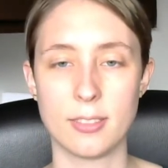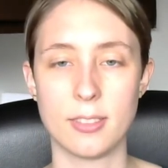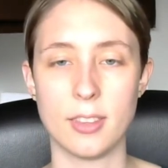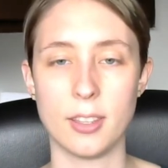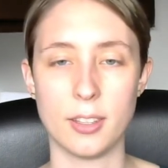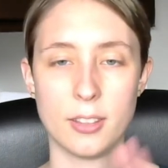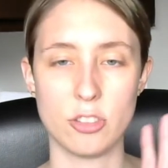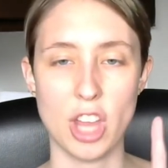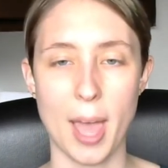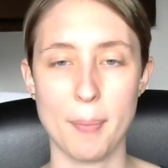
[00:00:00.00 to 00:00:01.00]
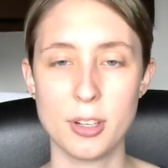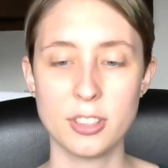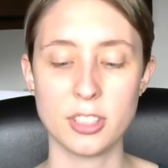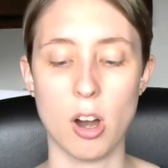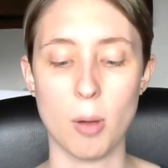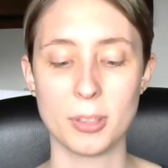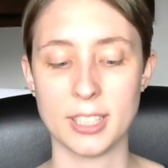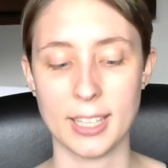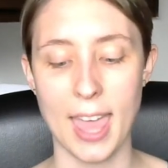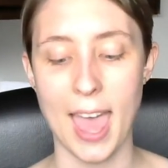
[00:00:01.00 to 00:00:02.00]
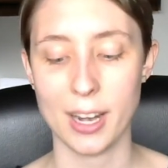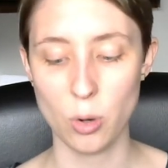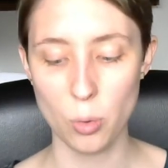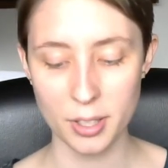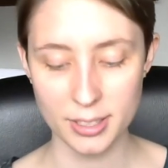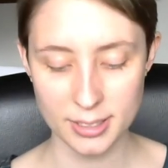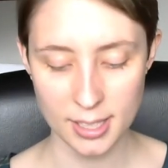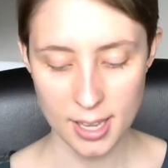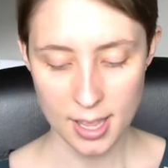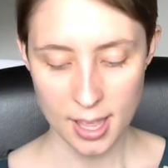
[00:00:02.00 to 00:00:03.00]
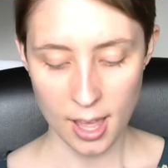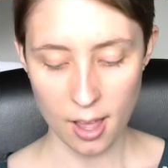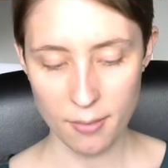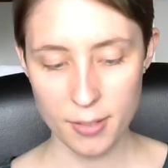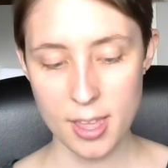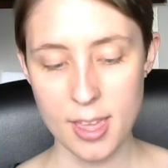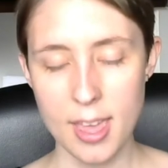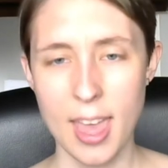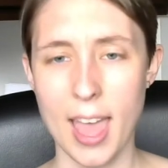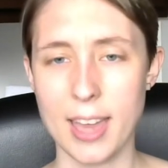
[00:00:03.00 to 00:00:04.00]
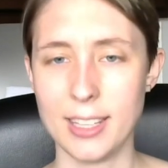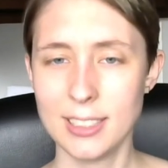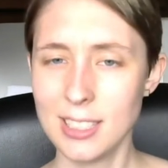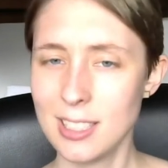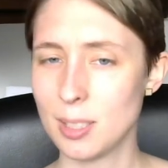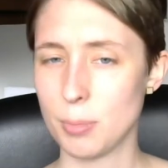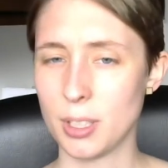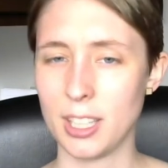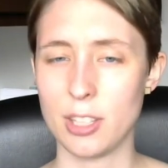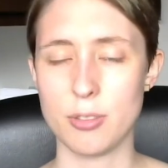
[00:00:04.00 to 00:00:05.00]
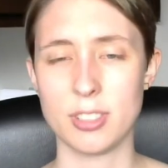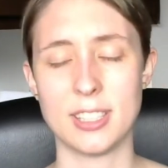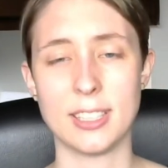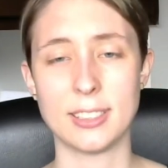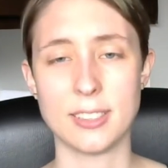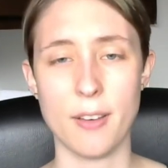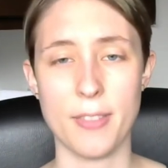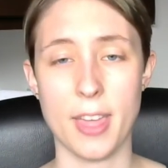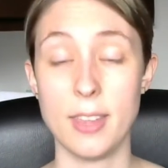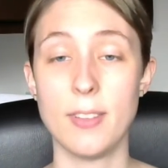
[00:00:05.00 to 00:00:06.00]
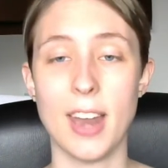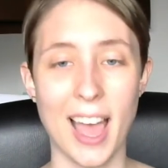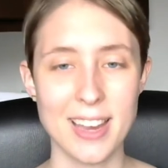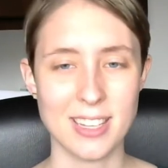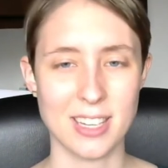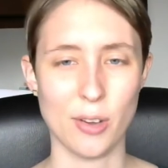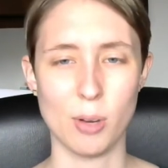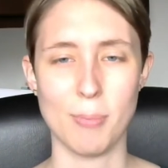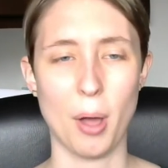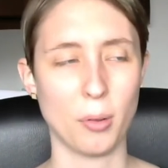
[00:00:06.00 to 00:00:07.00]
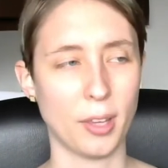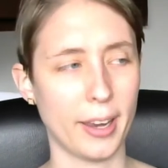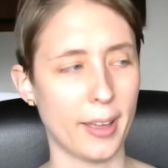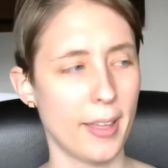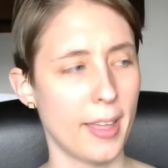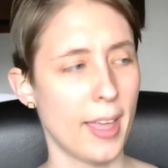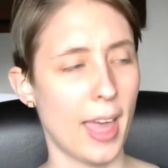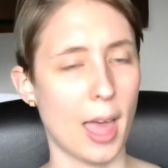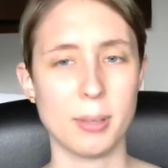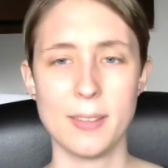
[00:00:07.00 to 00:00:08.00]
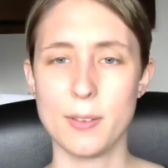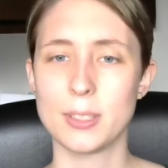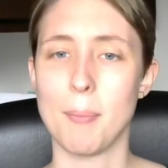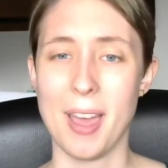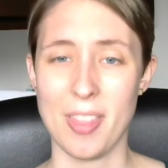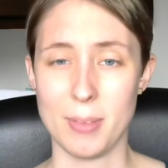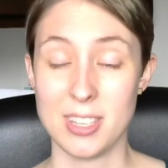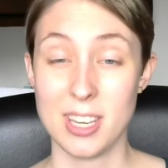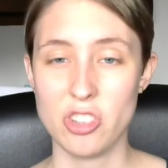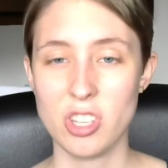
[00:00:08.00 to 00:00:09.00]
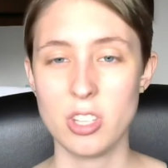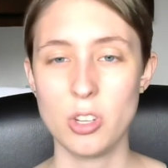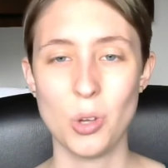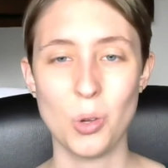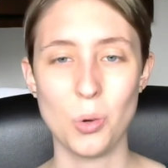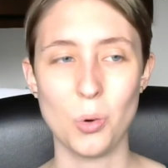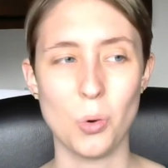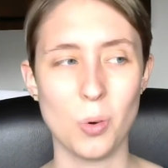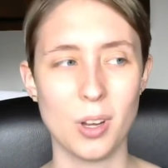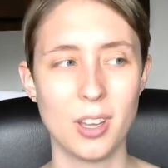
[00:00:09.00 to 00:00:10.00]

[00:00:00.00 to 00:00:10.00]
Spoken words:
the chapters are almost like categories of it. And he gets into some really interesting stuff that even I didn't know about. Like, I believe there's a mathematician who